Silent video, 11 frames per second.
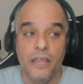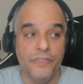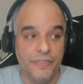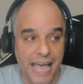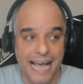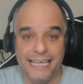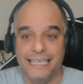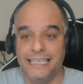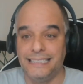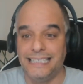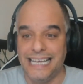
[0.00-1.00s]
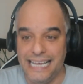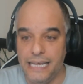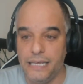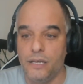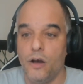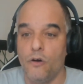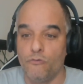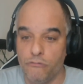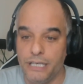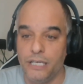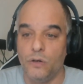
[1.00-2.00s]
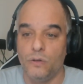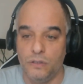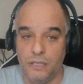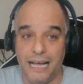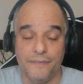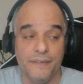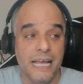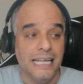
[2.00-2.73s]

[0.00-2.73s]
that is in real life.